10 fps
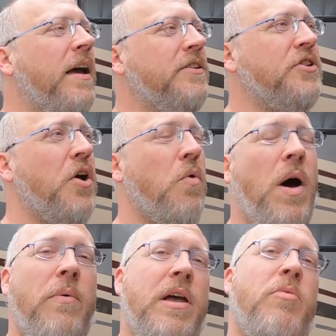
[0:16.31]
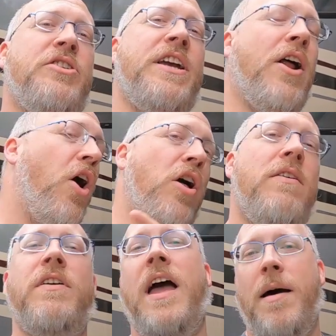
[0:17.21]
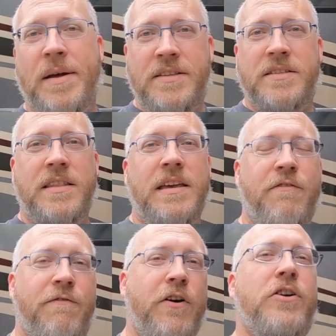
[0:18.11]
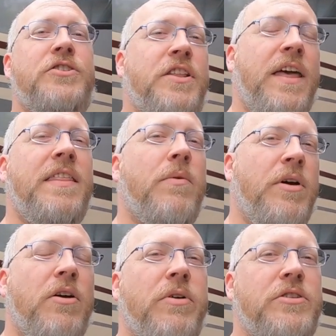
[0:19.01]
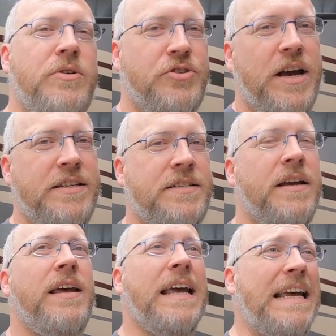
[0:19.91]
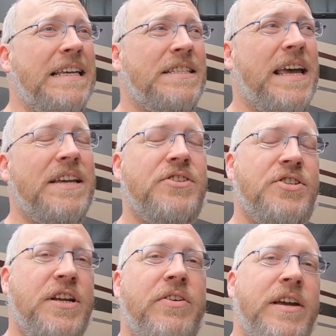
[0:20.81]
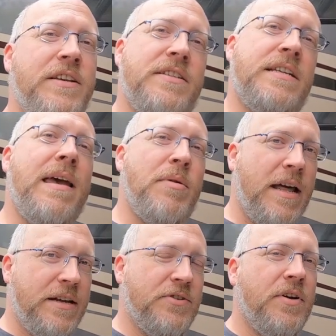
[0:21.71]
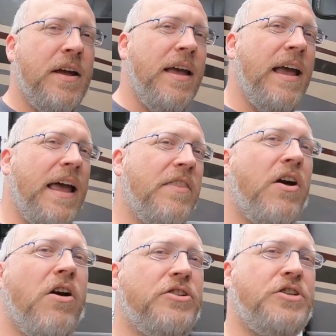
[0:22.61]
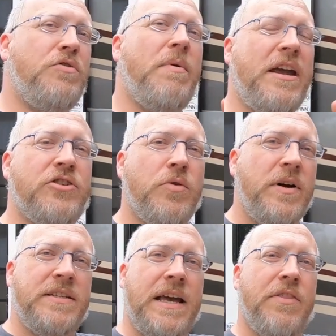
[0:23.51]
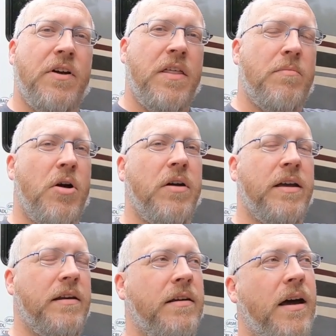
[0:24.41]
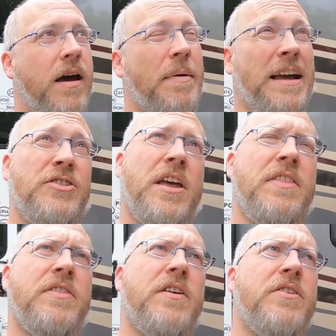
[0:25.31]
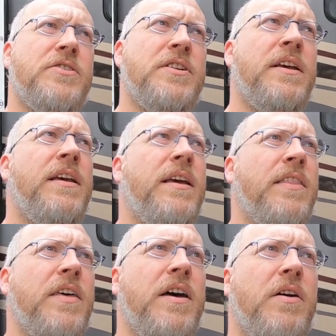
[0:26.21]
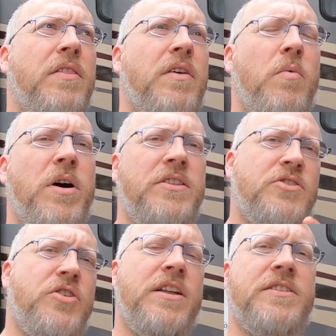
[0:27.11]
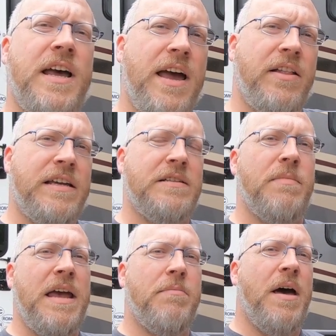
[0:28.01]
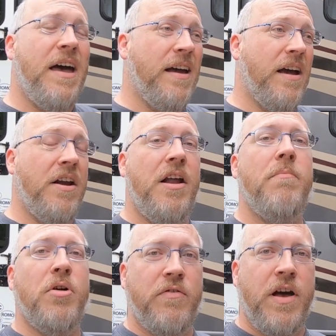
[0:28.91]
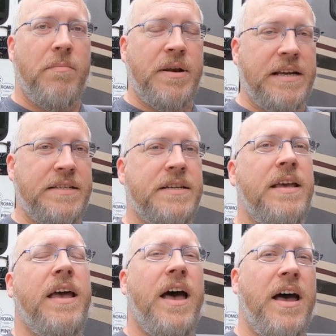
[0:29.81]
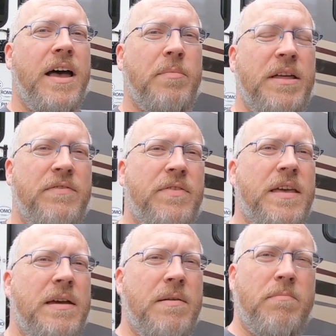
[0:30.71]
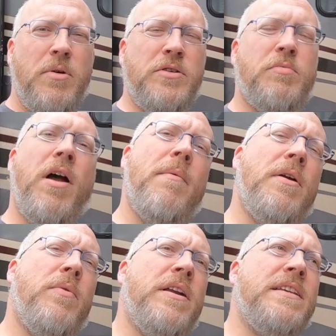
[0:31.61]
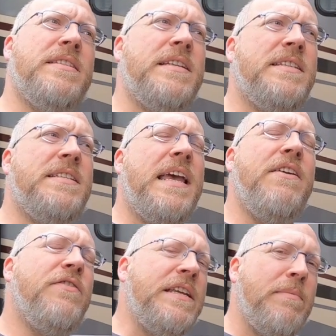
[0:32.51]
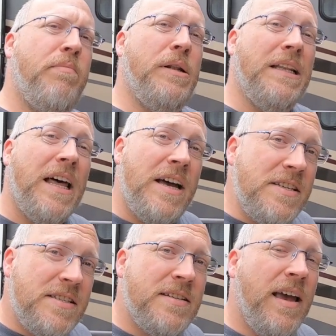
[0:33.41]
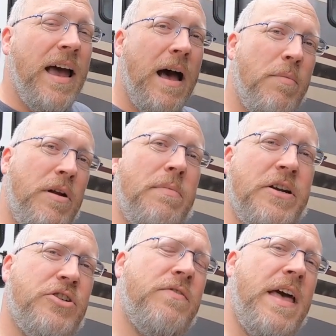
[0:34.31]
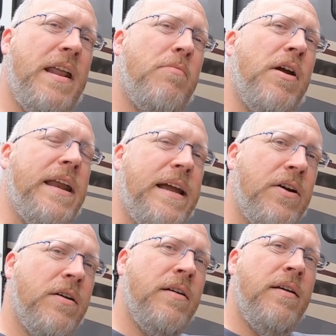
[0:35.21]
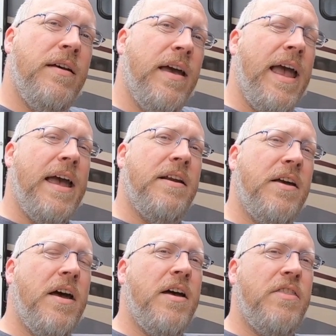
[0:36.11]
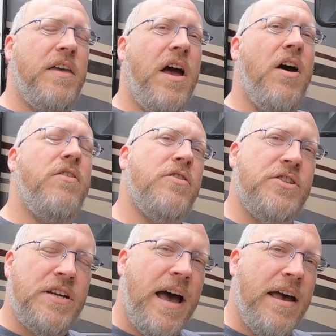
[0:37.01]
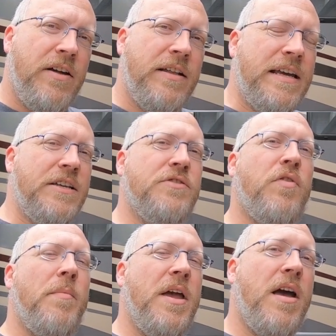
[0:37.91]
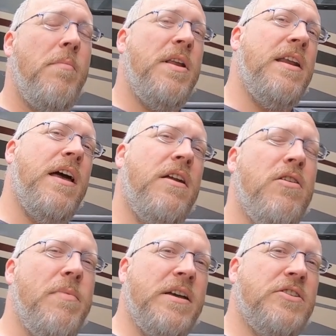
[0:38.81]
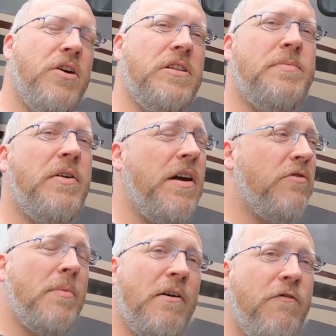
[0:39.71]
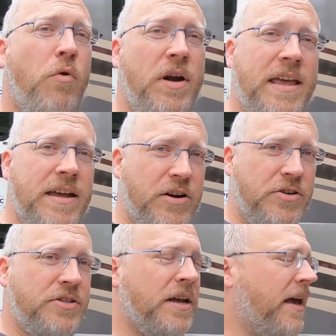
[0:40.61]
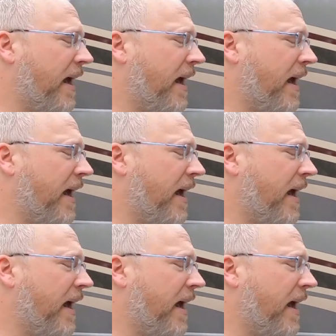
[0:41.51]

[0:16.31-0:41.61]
So while we appreciate all of the comments, the first thing that we are going to address is a steering stabilizer. And there are two major ones out there on the market. Actually, I think there's the one strut style is made by a number of companies. I believe the most prominent one is the Safety Plus. I'll put a picture of that up right here. And the other style is from a company down in New Mexico that's been around for about 40 years.